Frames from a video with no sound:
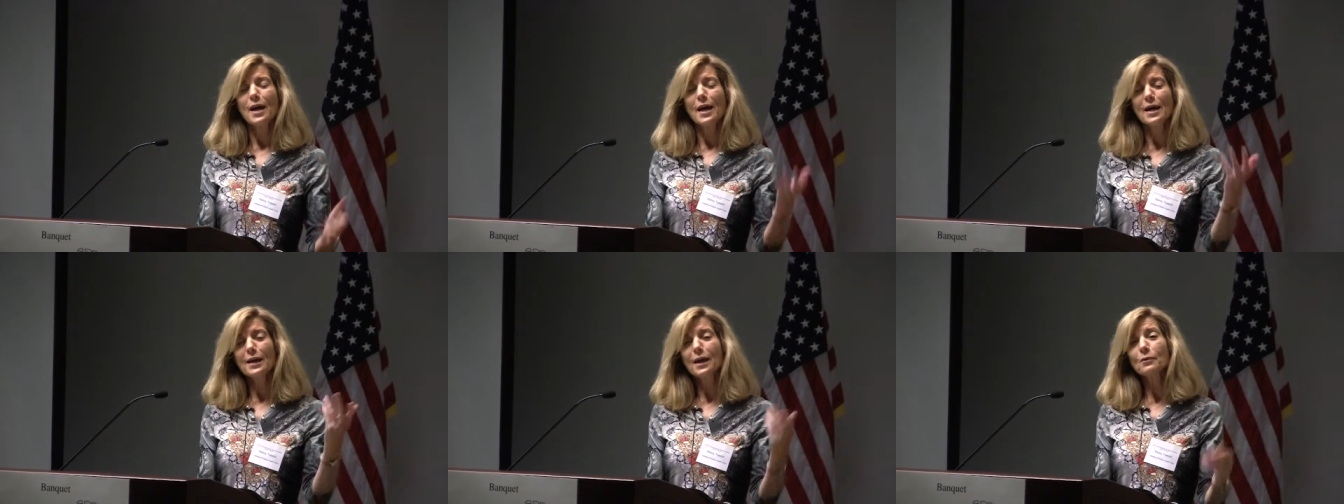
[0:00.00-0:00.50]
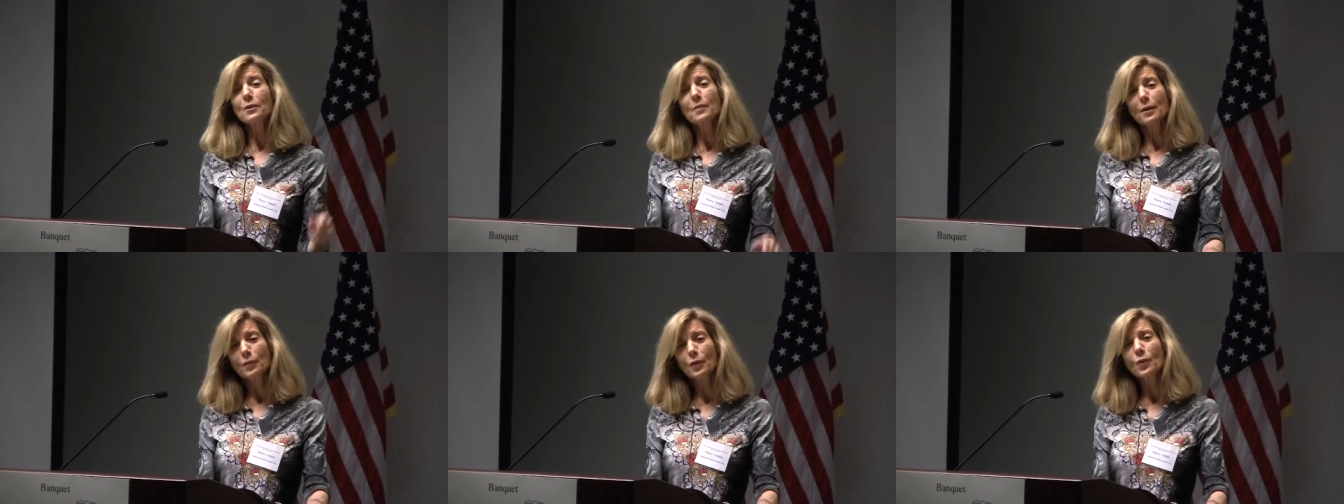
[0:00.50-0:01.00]
and I
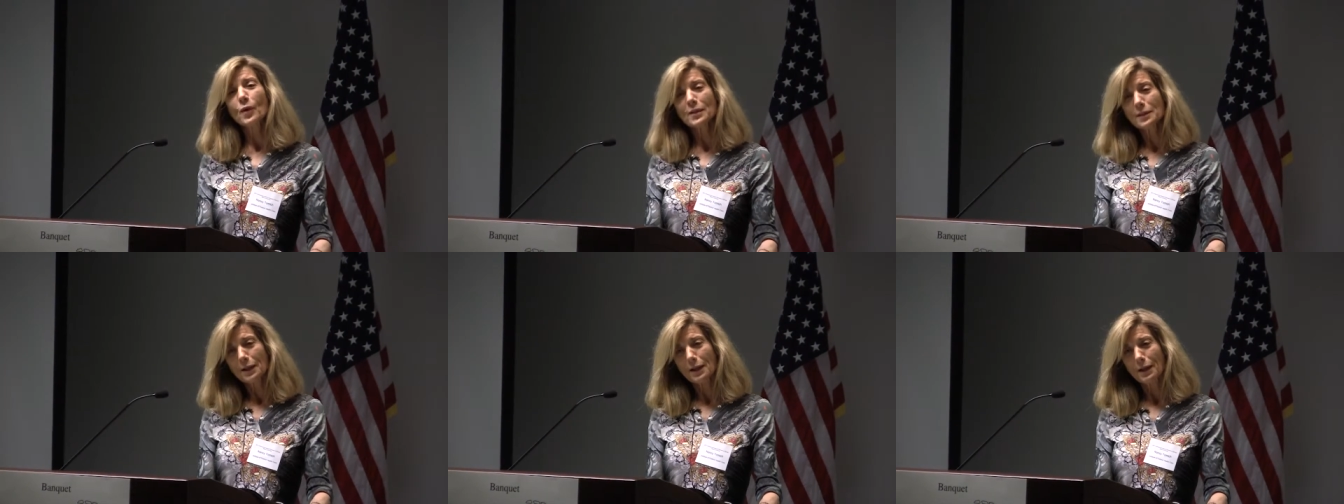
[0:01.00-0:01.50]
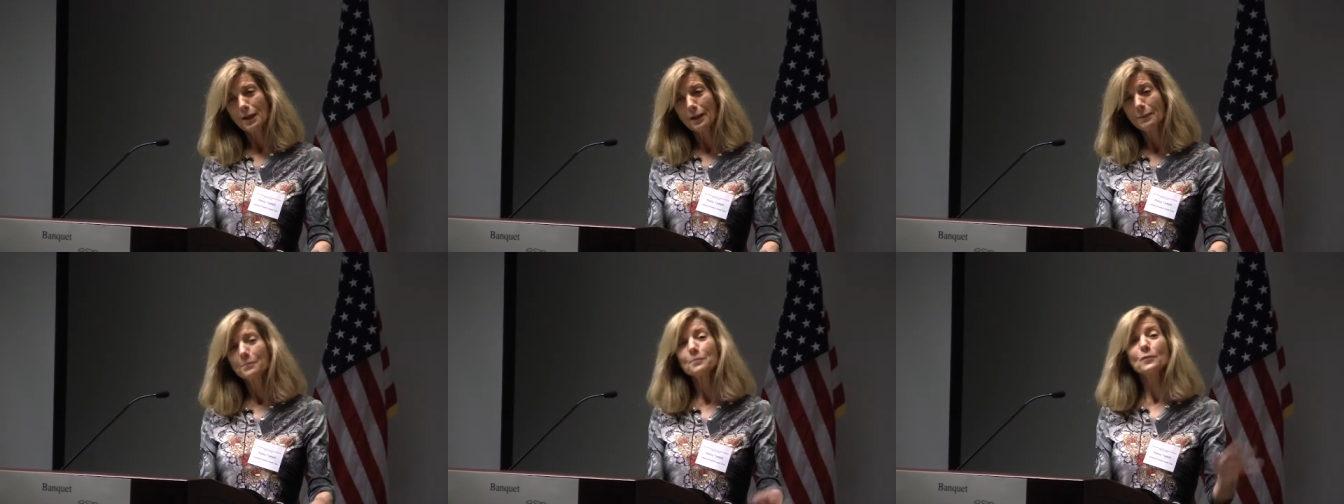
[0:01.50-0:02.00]
remember one
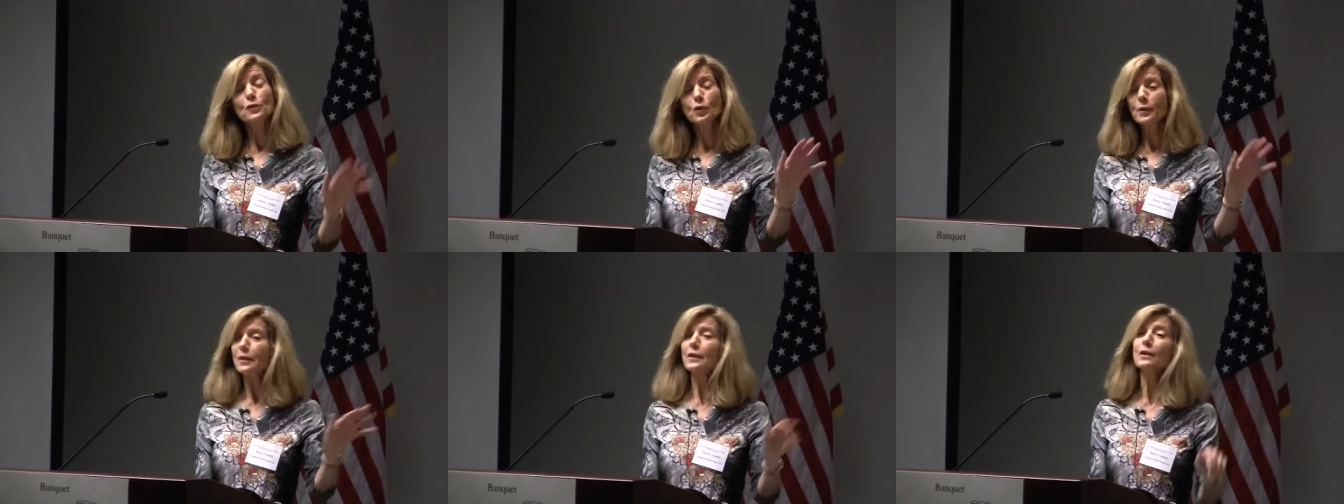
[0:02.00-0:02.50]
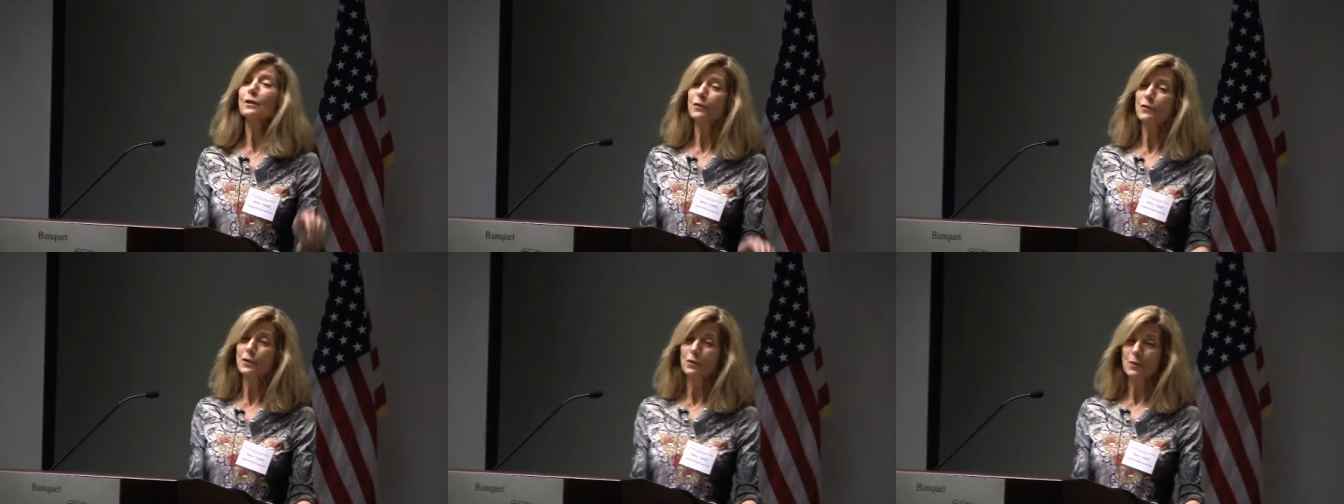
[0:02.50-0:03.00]
time doing an
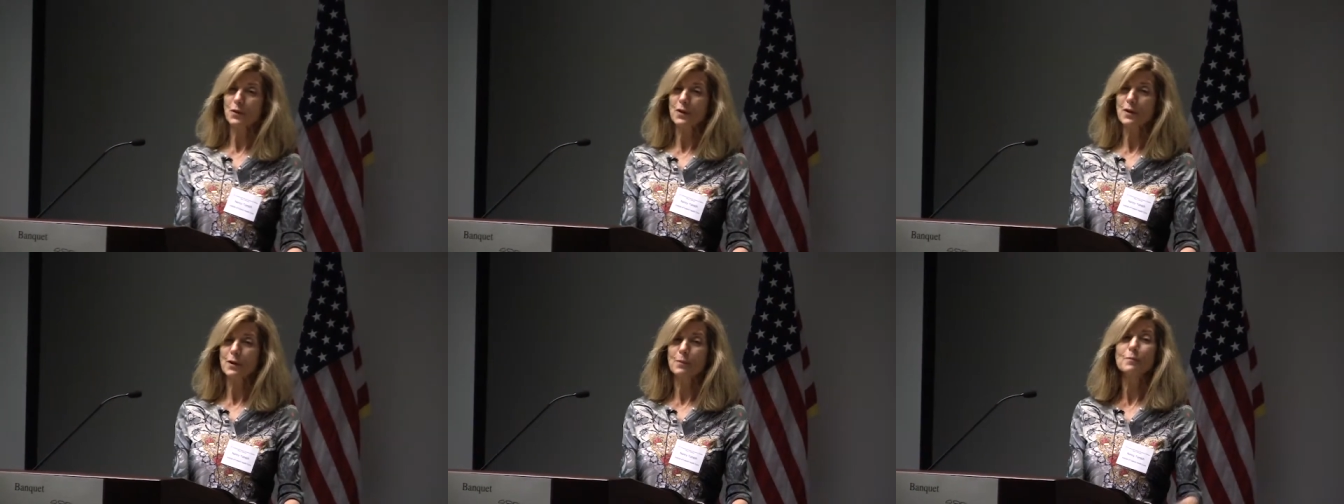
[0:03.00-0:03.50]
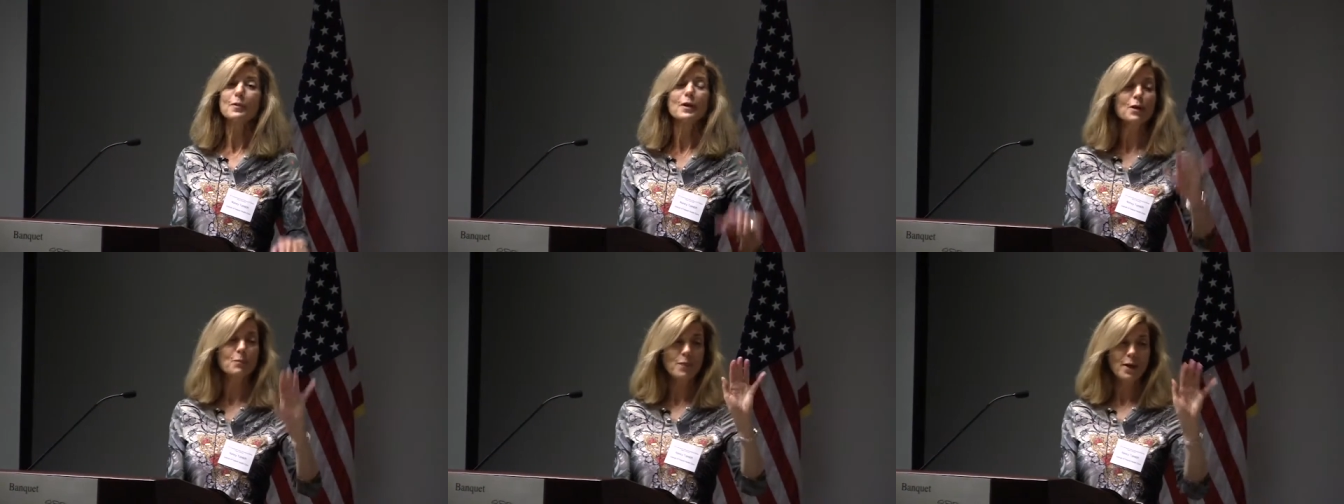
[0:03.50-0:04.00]
interview with him
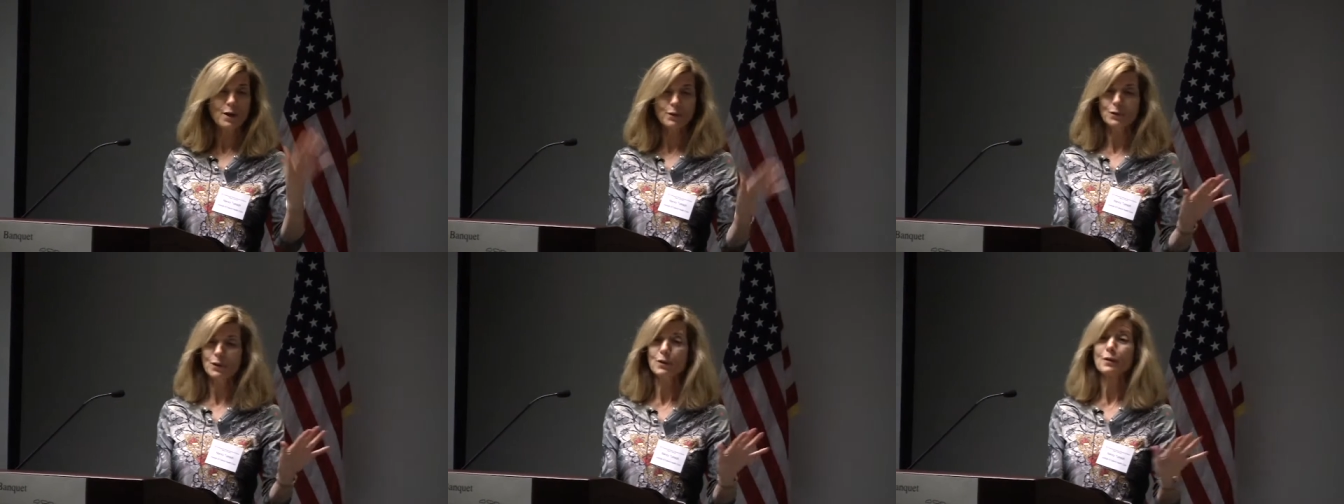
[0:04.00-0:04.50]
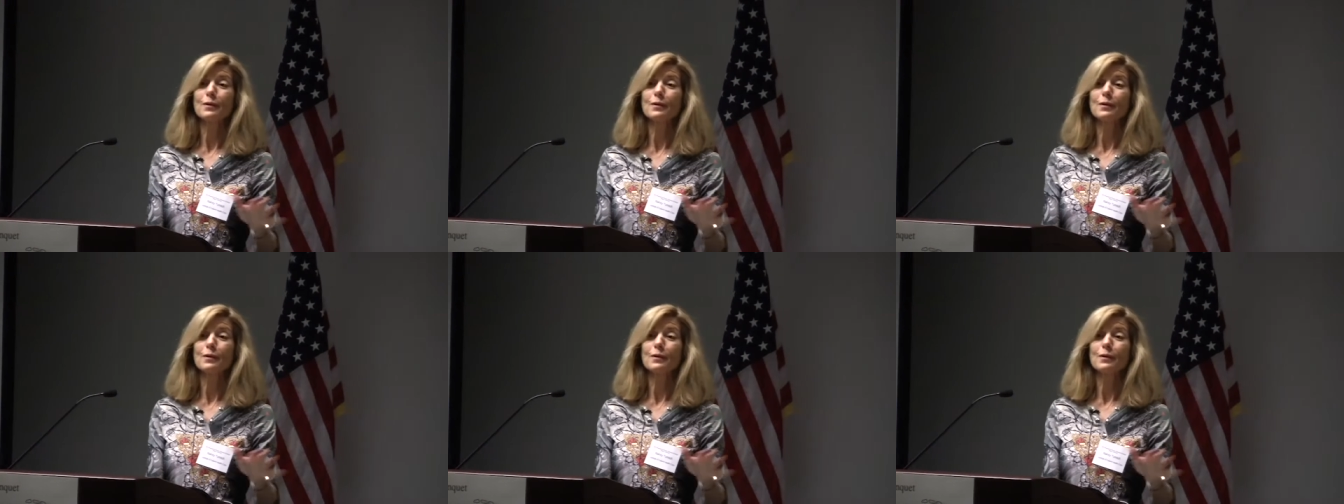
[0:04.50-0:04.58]
about